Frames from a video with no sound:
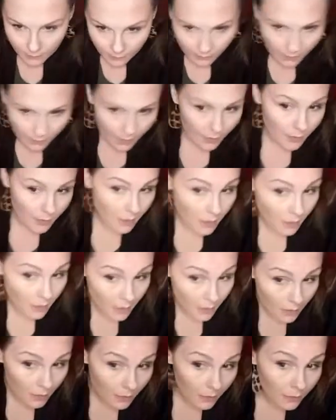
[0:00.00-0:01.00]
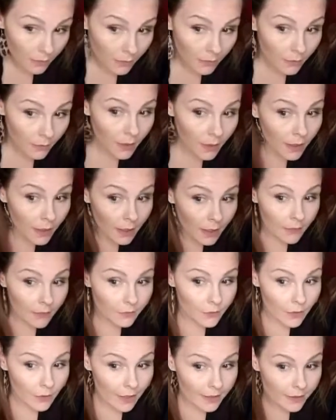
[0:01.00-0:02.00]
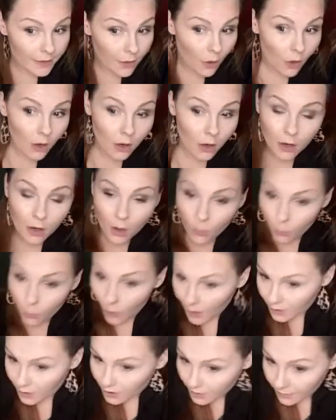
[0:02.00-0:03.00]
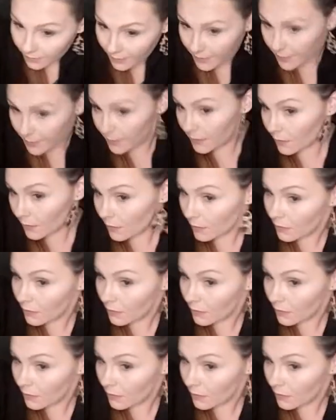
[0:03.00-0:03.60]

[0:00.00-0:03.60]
If you guys are watching this,